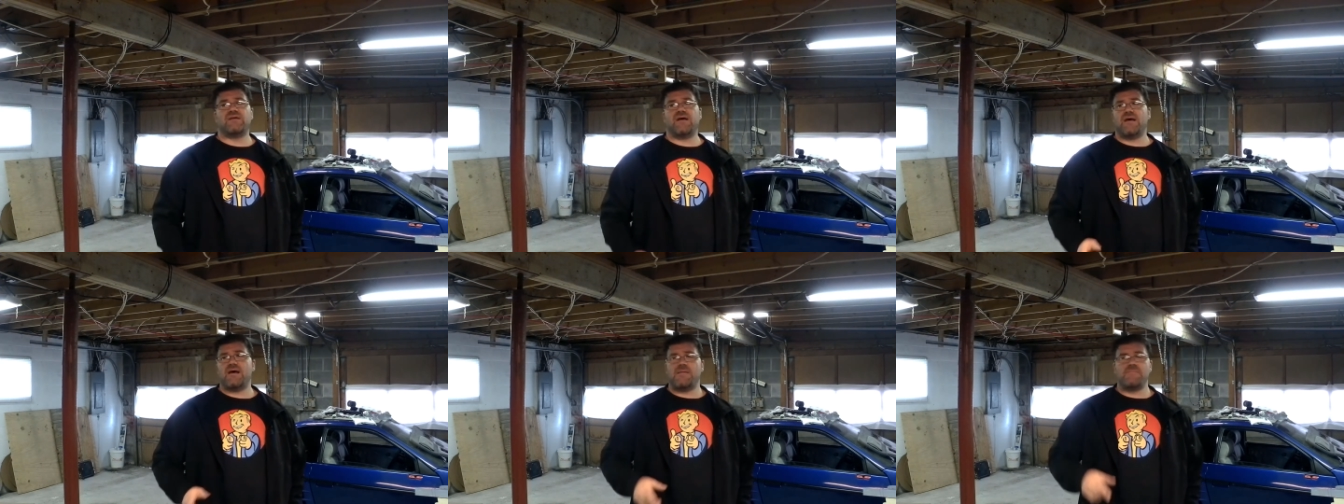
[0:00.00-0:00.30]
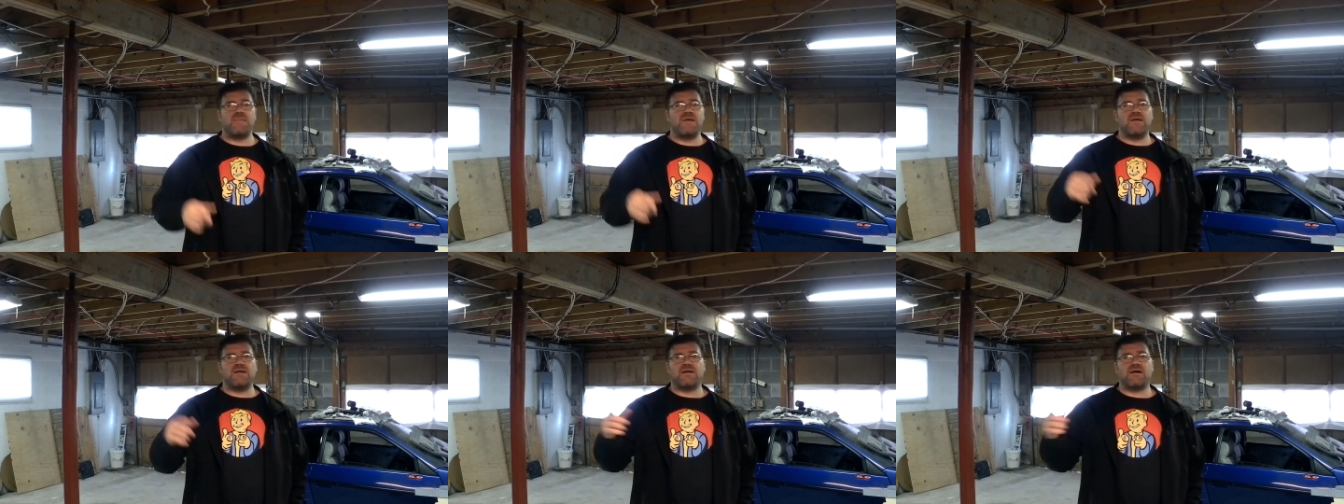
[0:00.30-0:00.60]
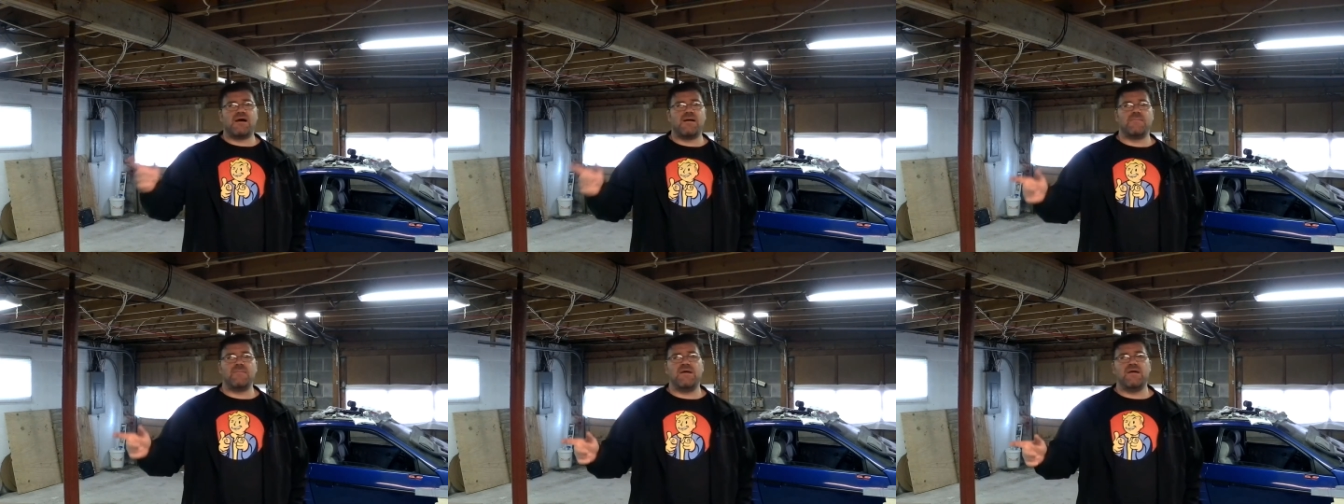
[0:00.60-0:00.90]
I made a
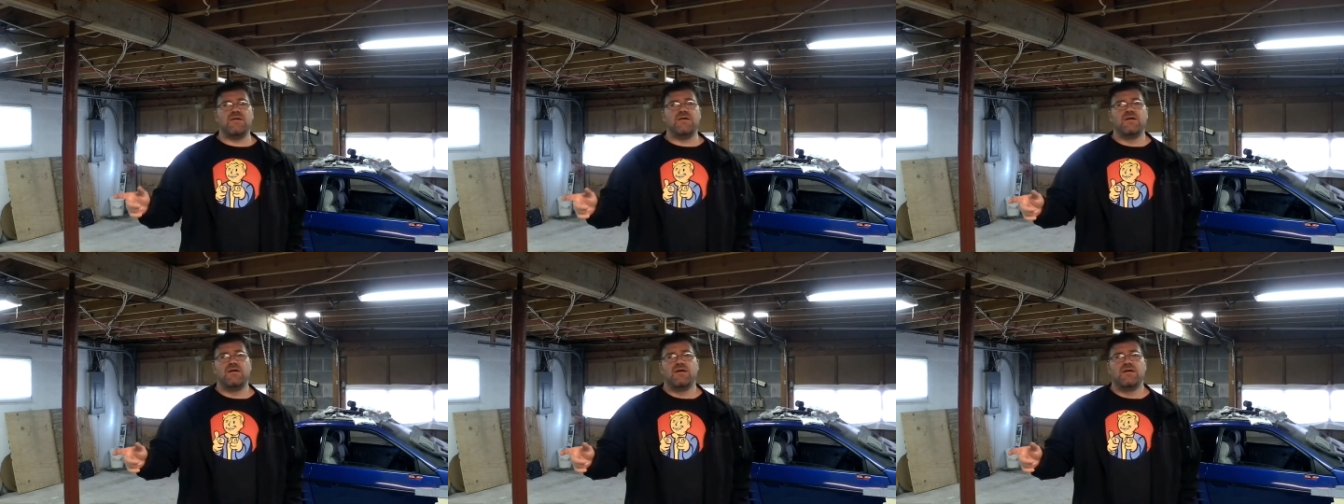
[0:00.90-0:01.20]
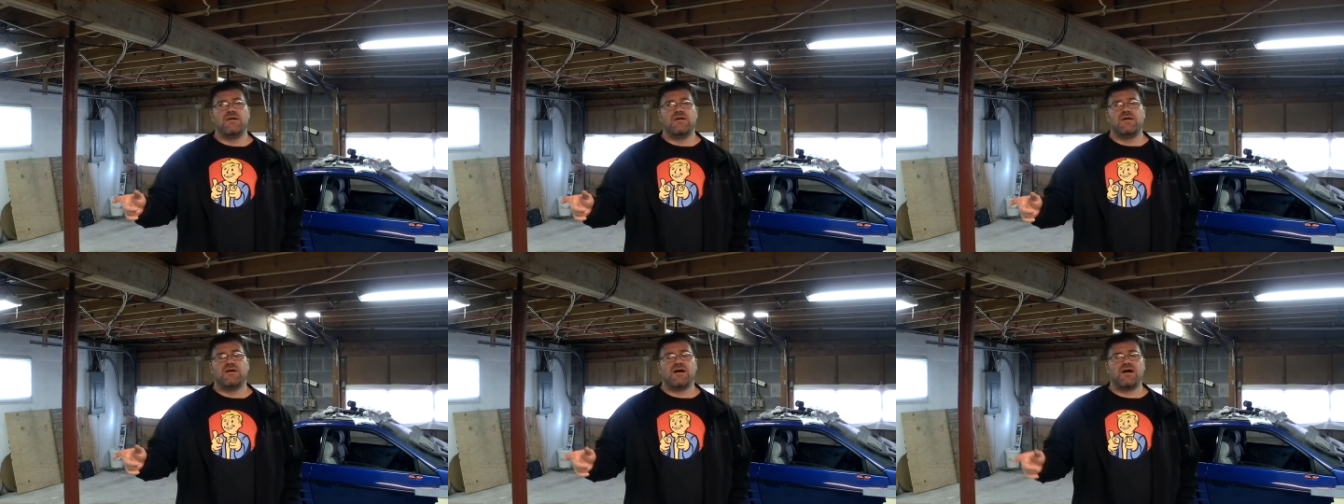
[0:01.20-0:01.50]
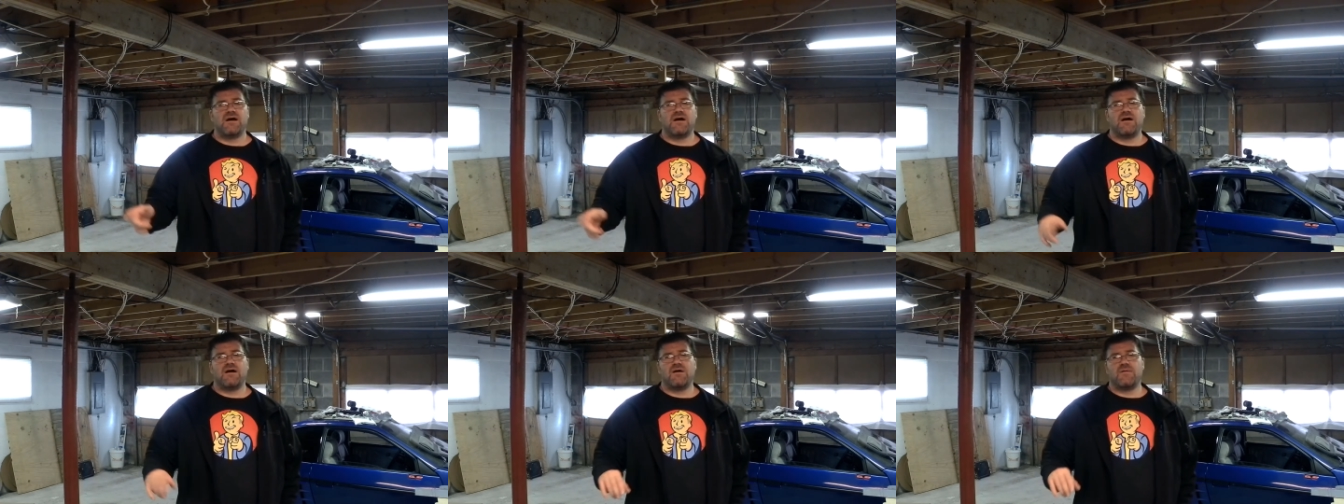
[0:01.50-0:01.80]
comment
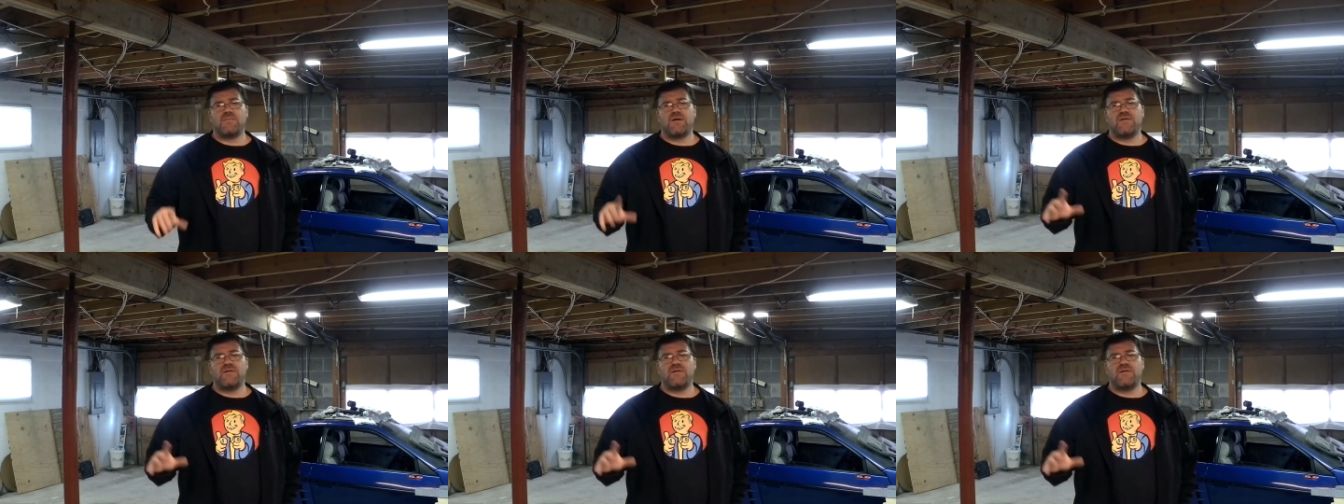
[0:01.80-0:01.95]
on my